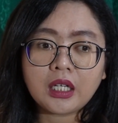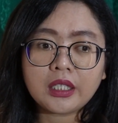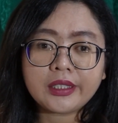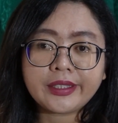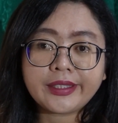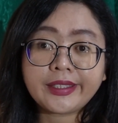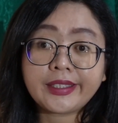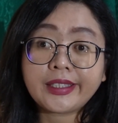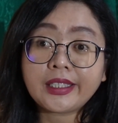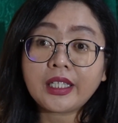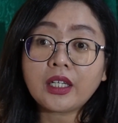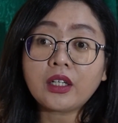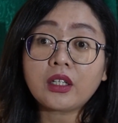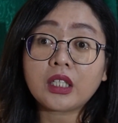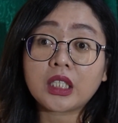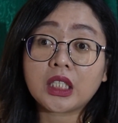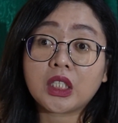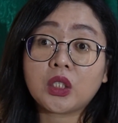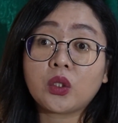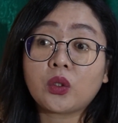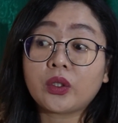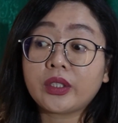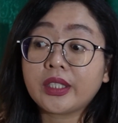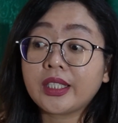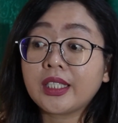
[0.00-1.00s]
sea
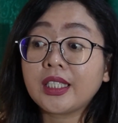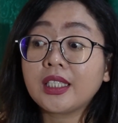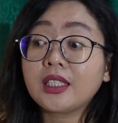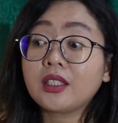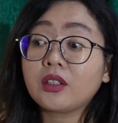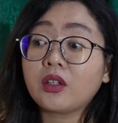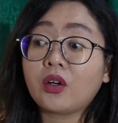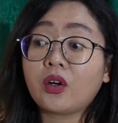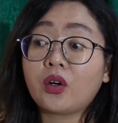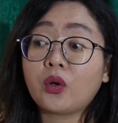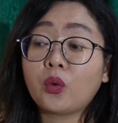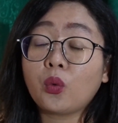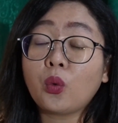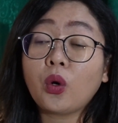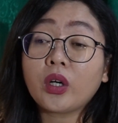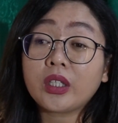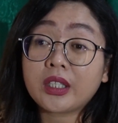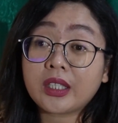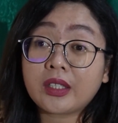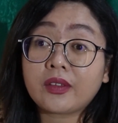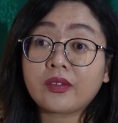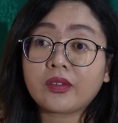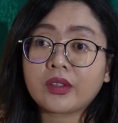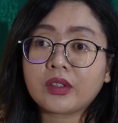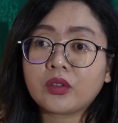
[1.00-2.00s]
resources or
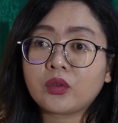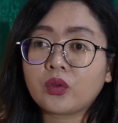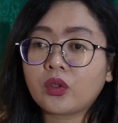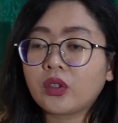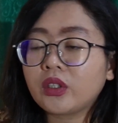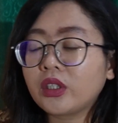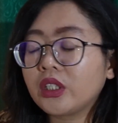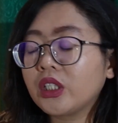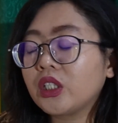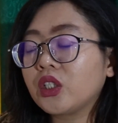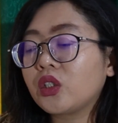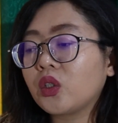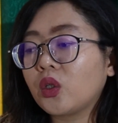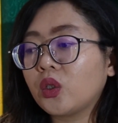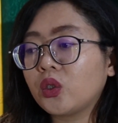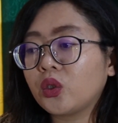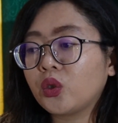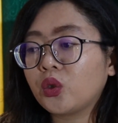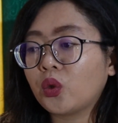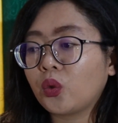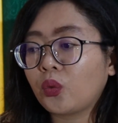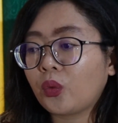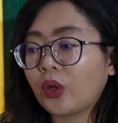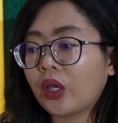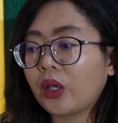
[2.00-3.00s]
water resources
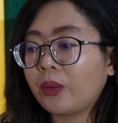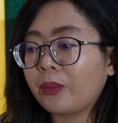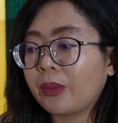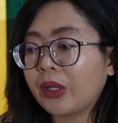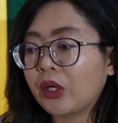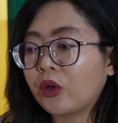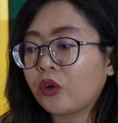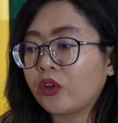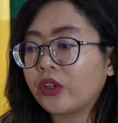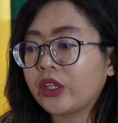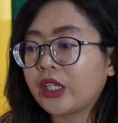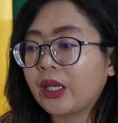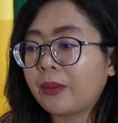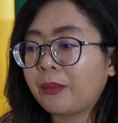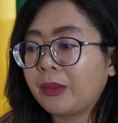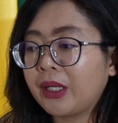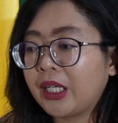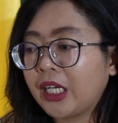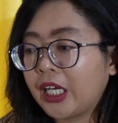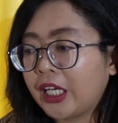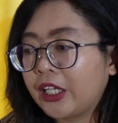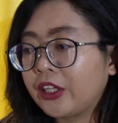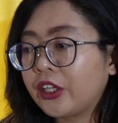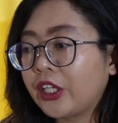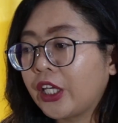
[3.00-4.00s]
also will be
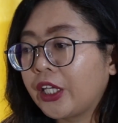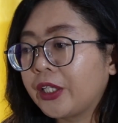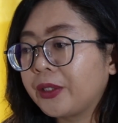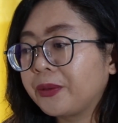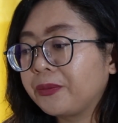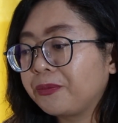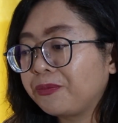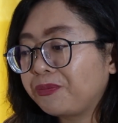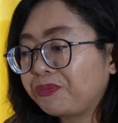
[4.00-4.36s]
contaminated.